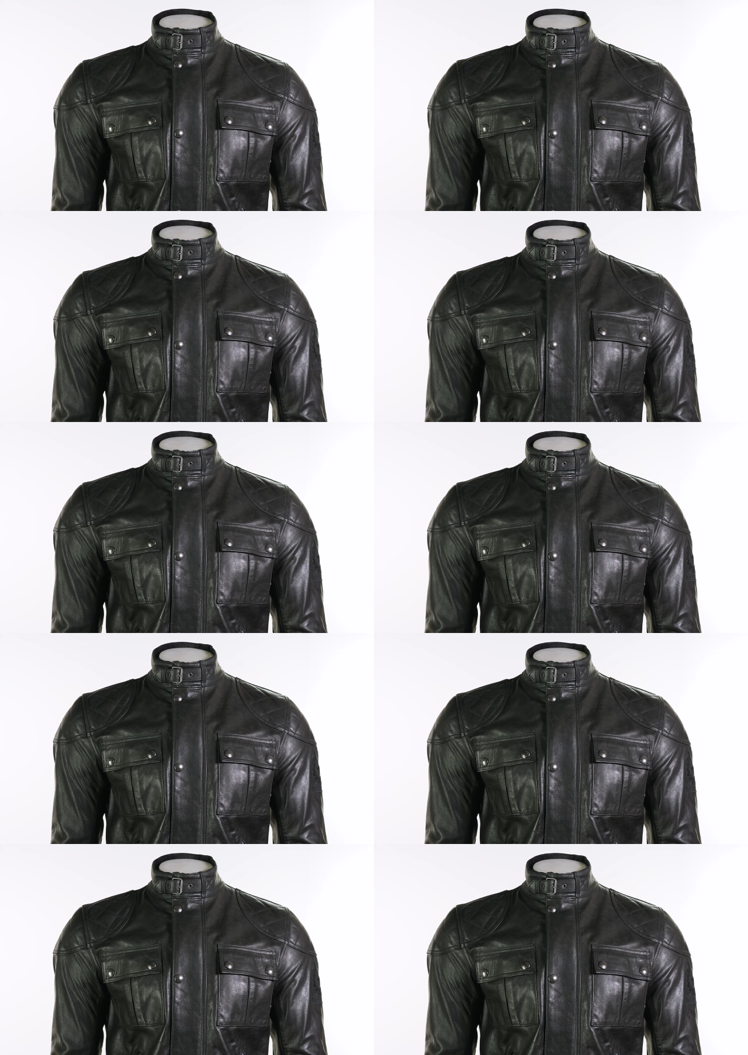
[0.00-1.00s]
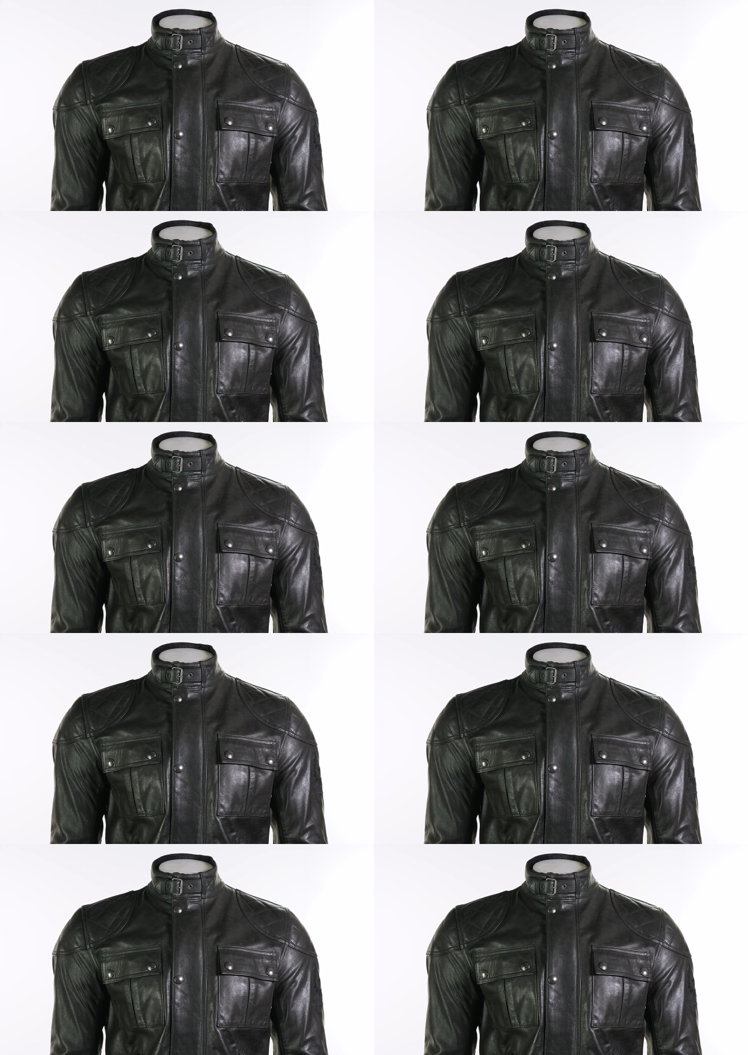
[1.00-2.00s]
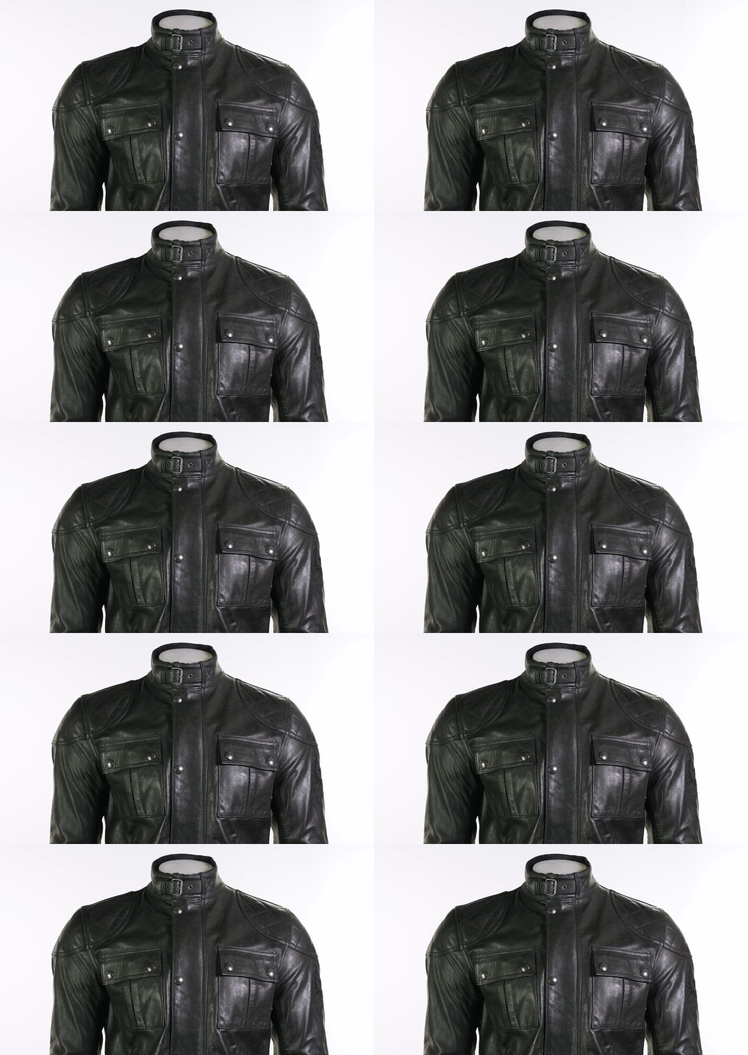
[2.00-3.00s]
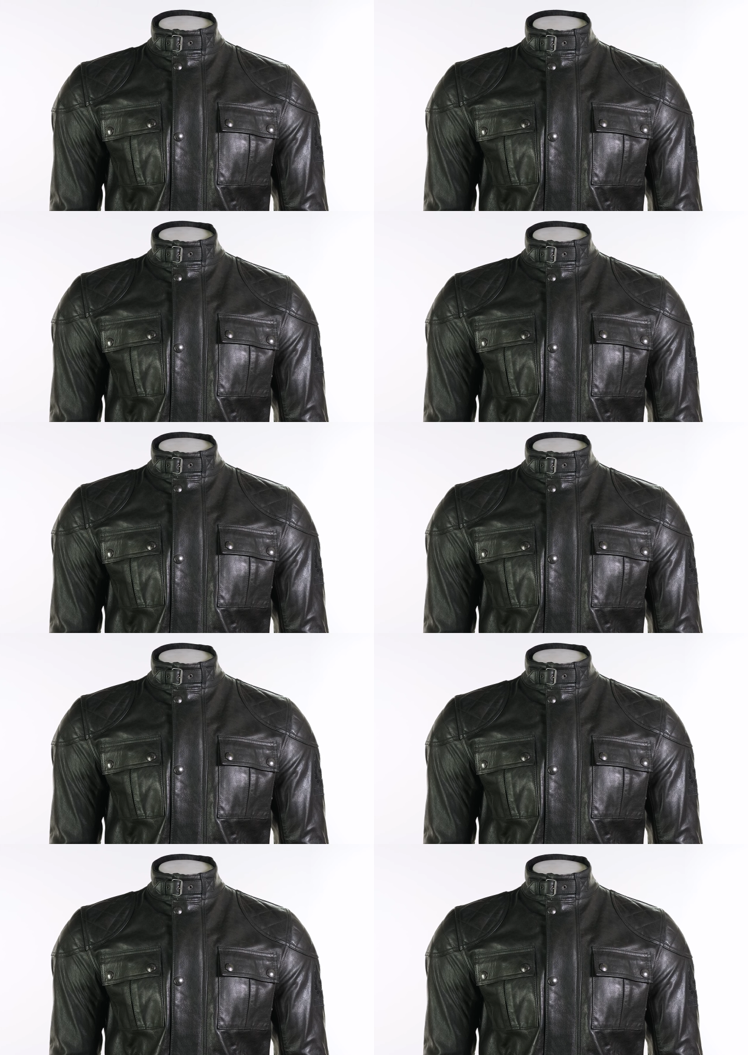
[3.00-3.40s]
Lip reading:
(no speaker visible)